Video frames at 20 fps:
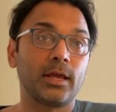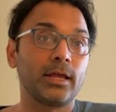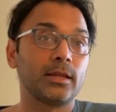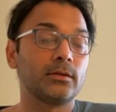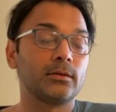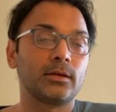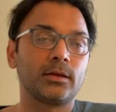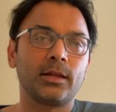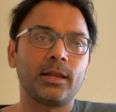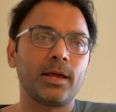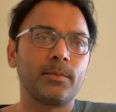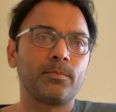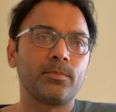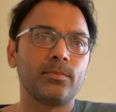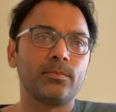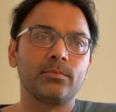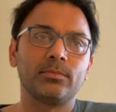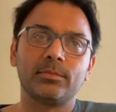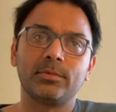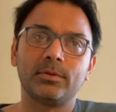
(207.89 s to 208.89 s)
And CLEP
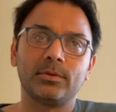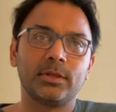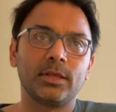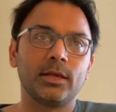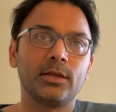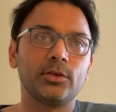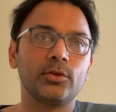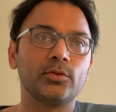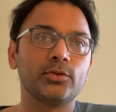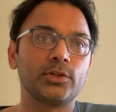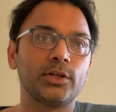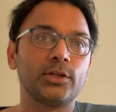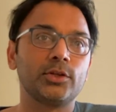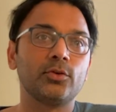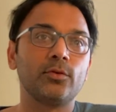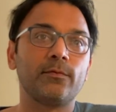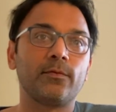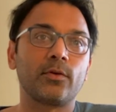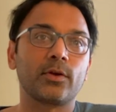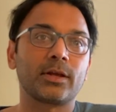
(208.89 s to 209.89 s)
they usually
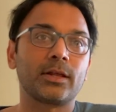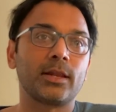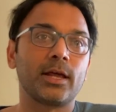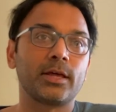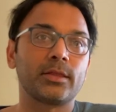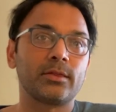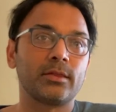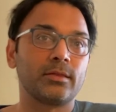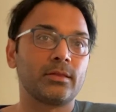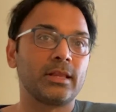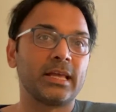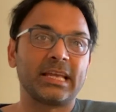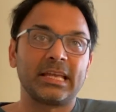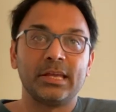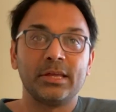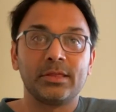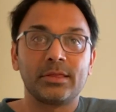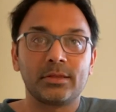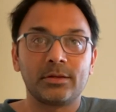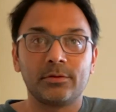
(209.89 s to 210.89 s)
do for classes like
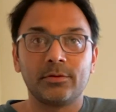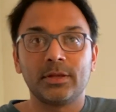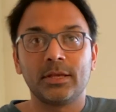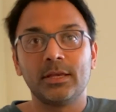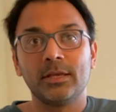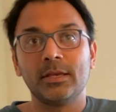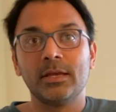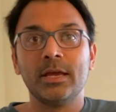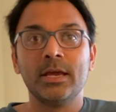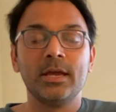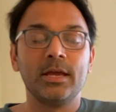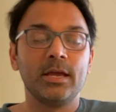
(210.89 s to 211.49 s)
history,